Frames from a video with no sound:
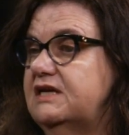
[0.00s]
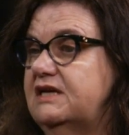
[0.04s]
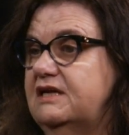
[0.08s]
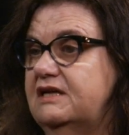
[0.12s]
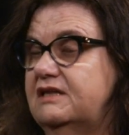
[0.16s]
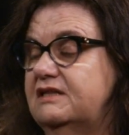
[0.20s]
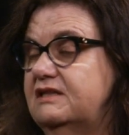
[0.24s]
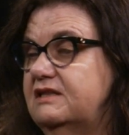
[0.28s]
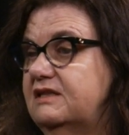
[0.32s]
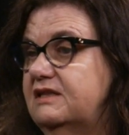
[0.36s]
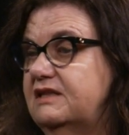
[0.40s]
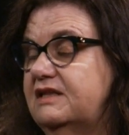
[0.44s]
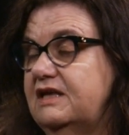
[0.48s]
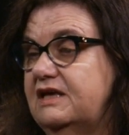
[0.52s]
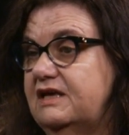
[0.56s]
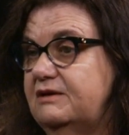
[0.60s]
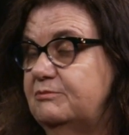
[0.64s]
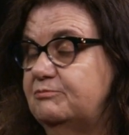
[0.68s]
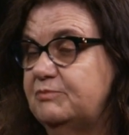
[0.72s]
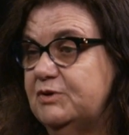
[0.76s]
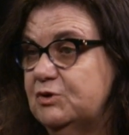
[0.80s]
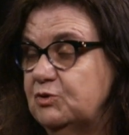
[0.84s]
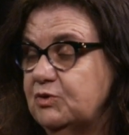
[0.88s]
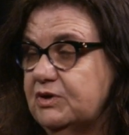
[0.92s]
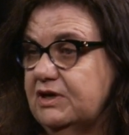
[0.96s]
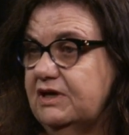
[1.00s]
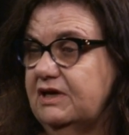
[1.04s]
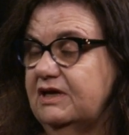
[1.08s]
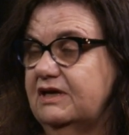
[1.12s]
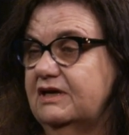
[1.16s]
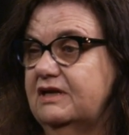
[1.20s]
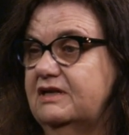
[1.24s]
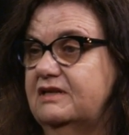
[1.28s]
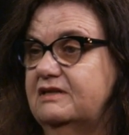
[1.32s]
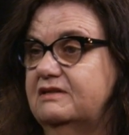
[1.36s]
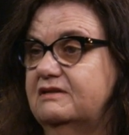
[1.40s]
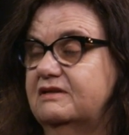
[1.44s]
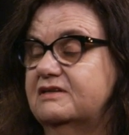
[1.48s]
in the building
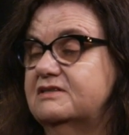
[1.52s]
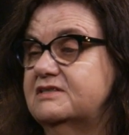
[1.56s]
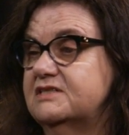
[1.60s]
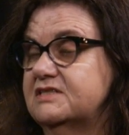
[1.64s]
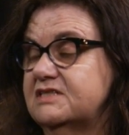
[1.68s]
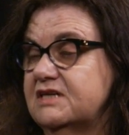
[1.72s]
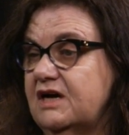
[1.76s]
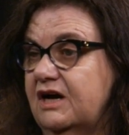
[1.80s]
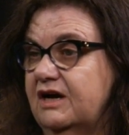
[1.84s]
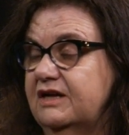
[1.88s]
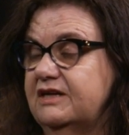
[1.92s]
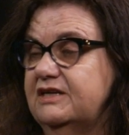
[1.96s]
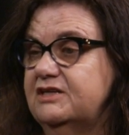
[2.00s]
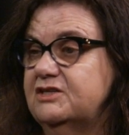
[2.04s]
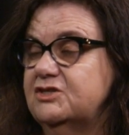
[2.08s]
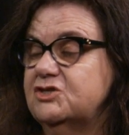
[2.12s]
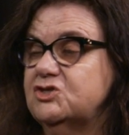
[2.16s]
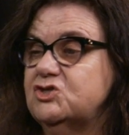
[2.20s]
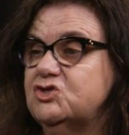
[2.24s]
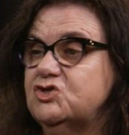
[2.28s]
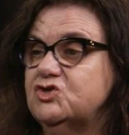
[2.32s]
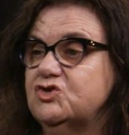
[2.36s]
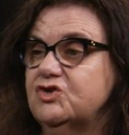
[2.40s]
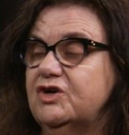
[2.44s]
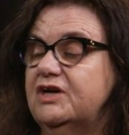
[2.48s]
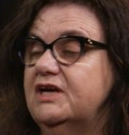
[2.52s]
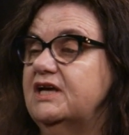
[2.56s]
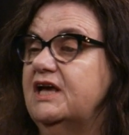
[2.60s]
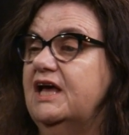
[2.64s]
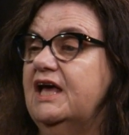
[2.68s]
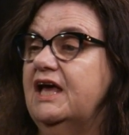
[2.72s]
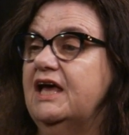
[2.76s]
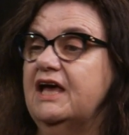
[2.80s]
and design industry,